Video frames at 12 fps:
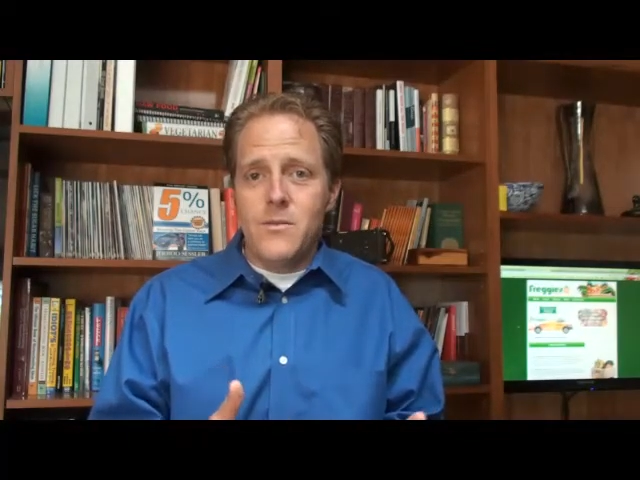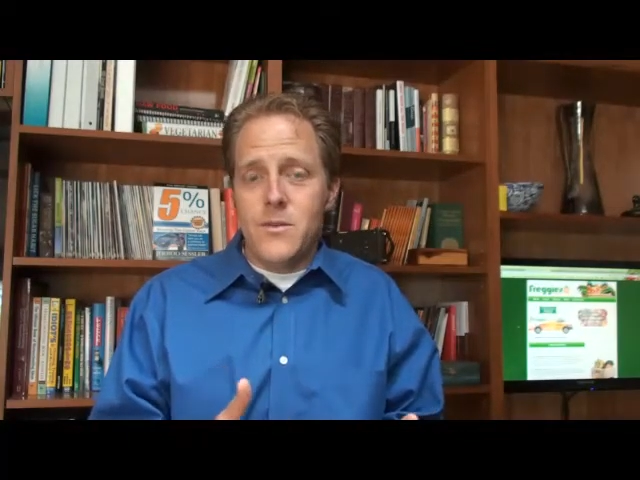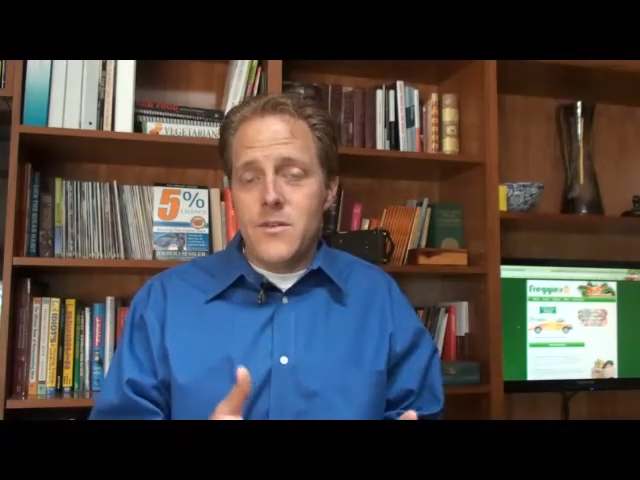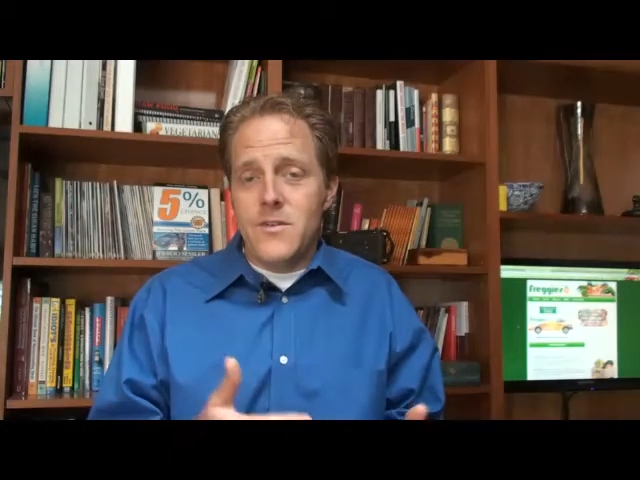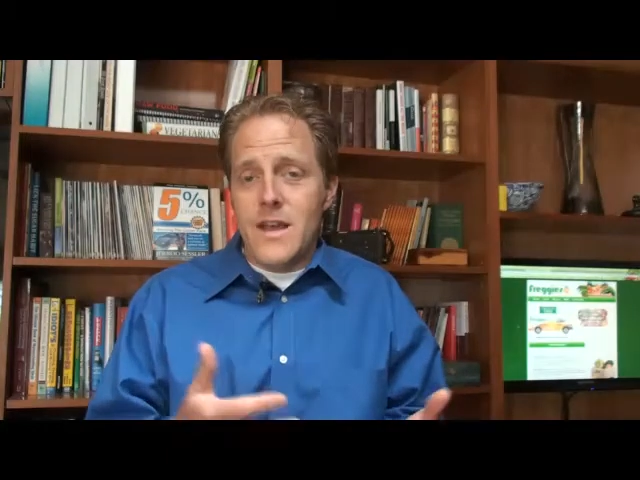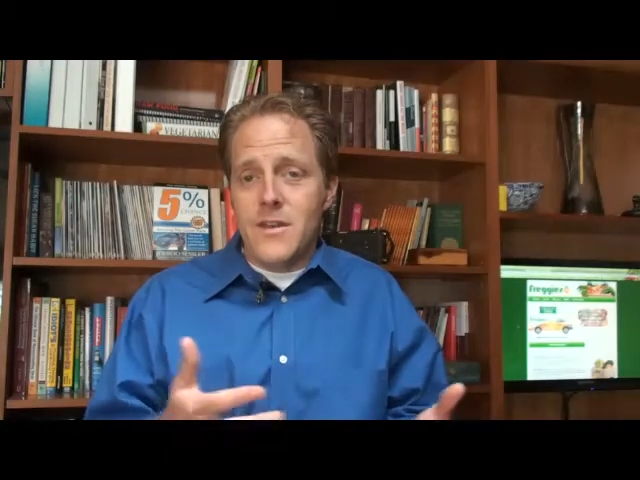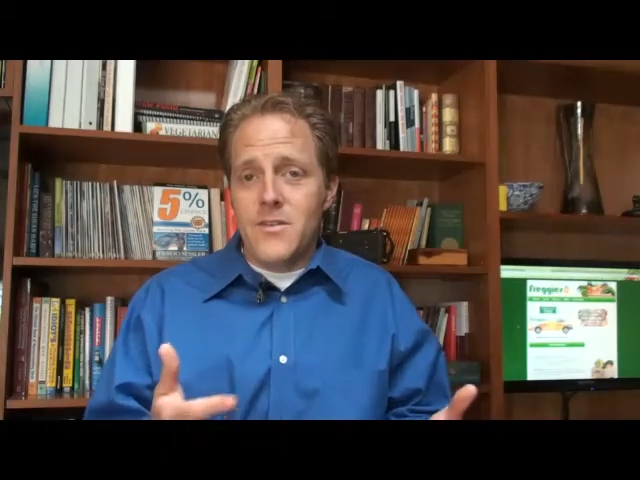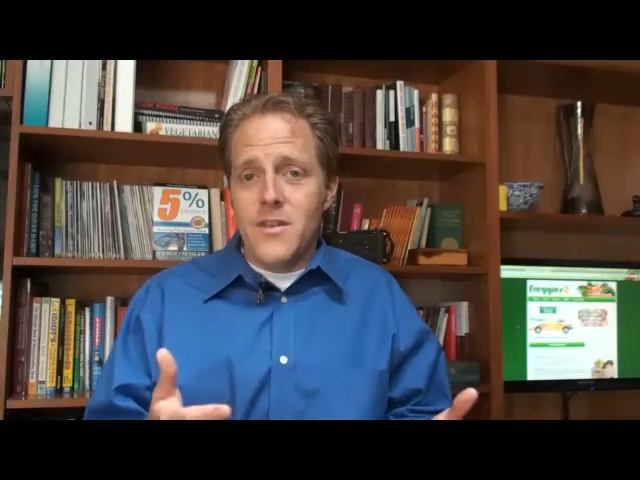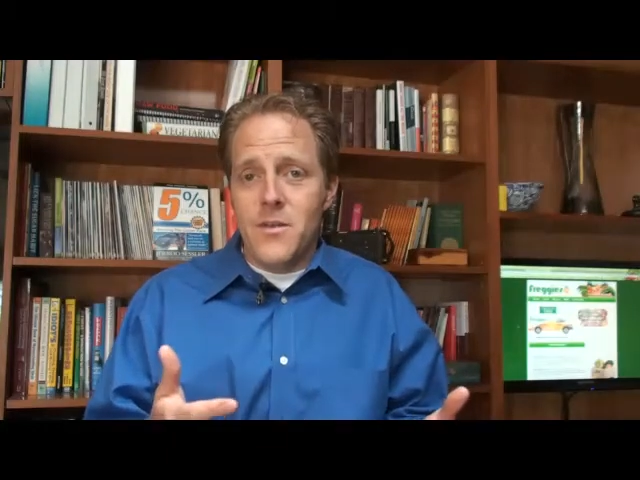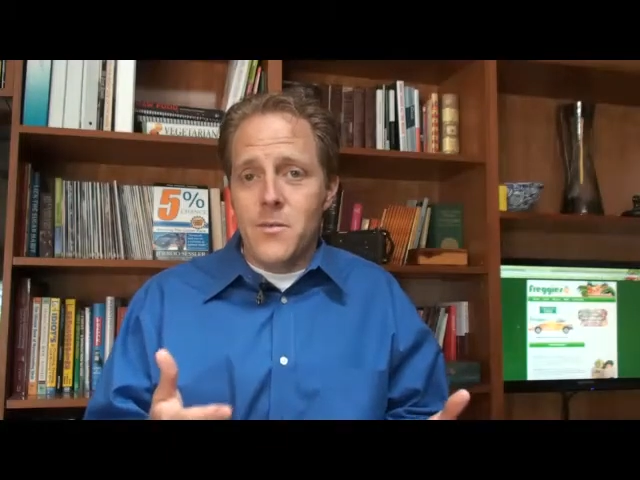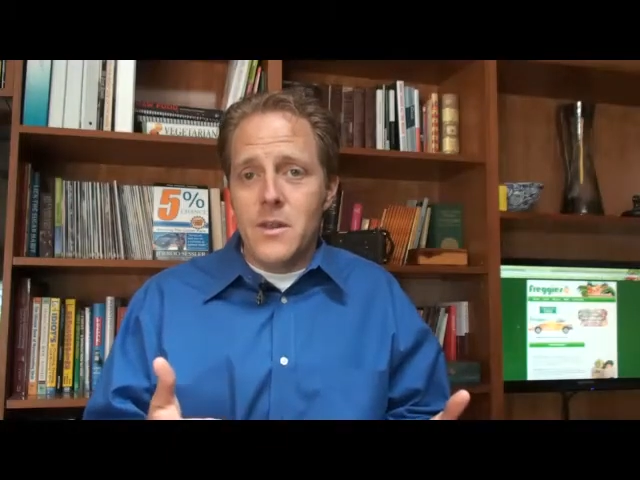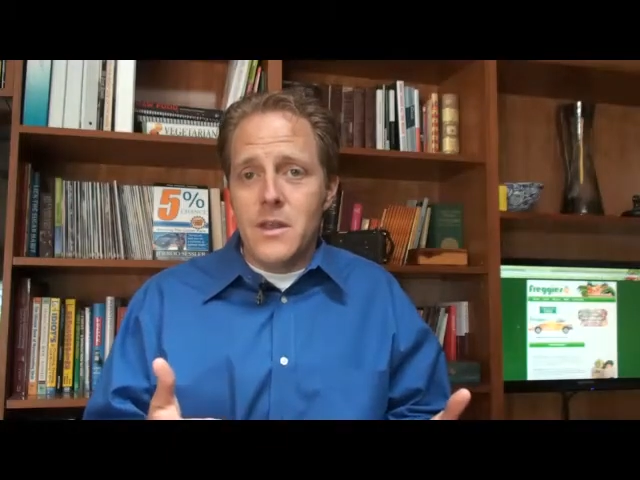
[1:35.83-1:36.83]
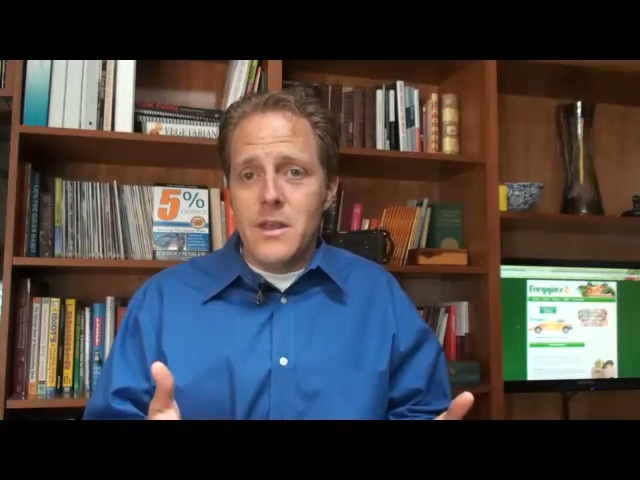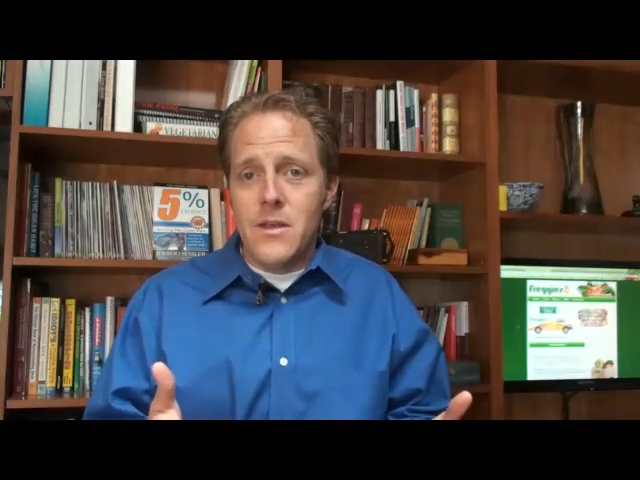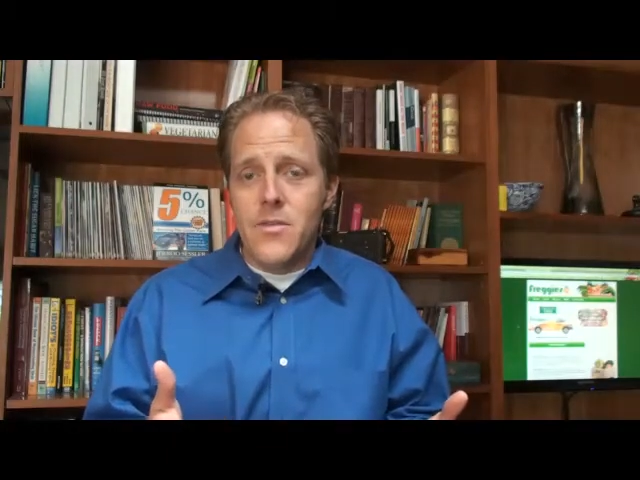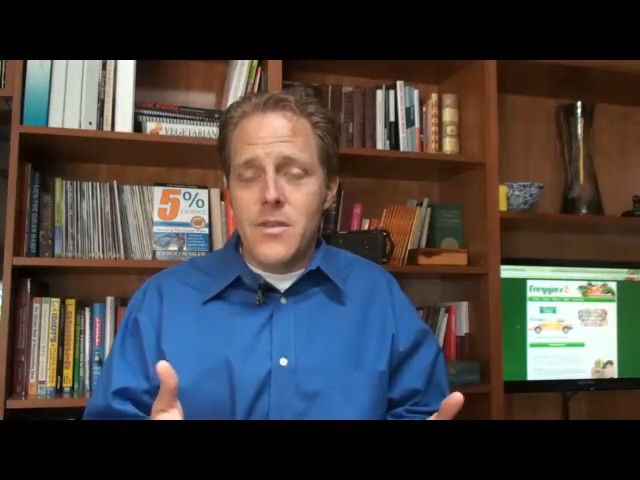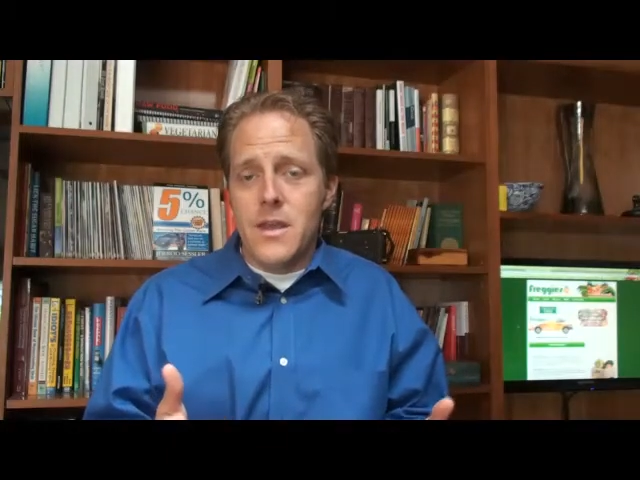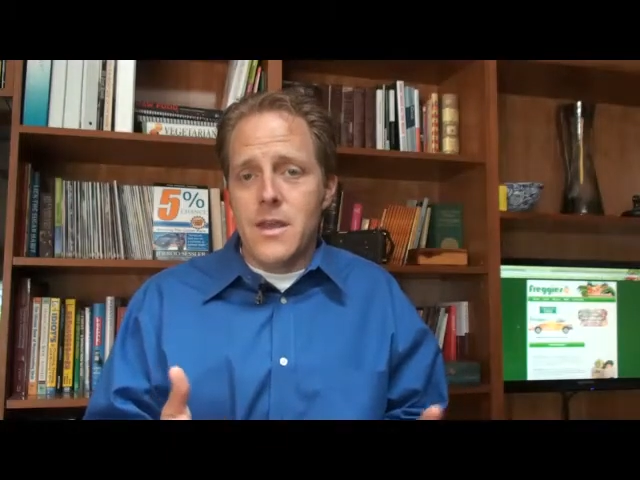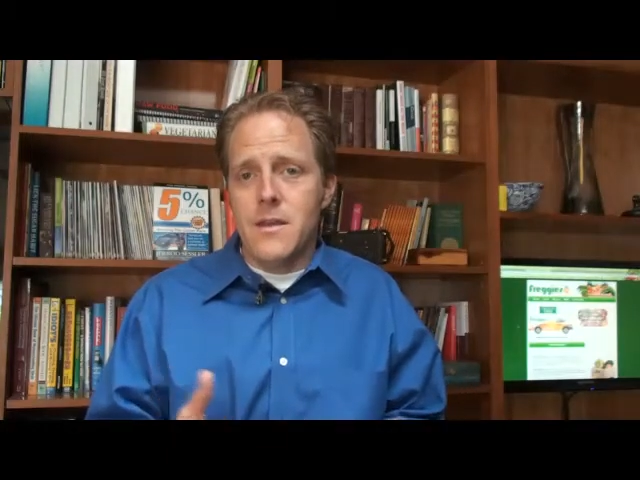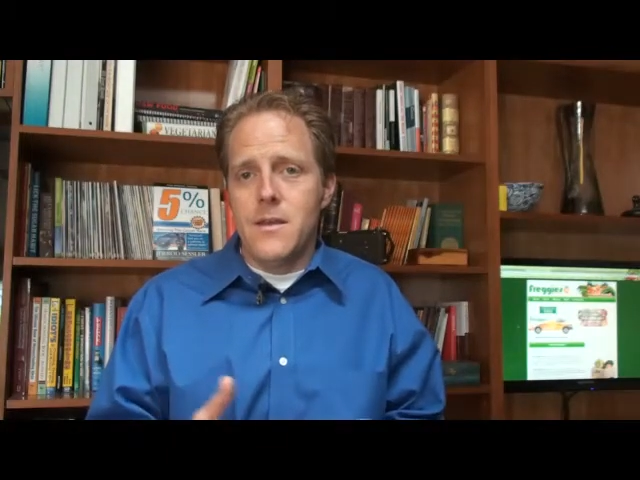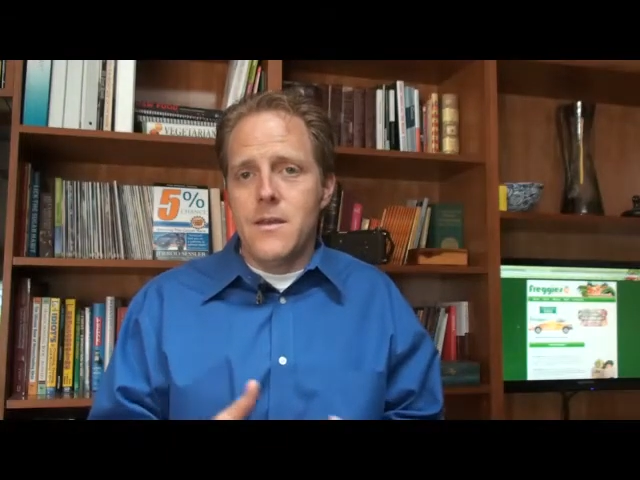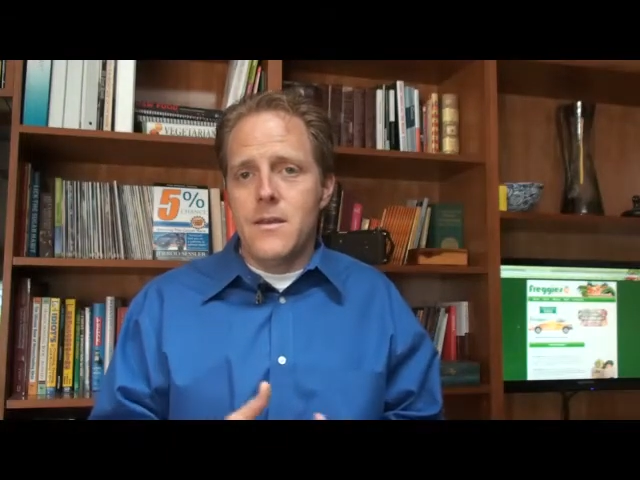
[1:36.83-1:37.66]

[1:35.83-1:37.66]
which is actually a really good thing.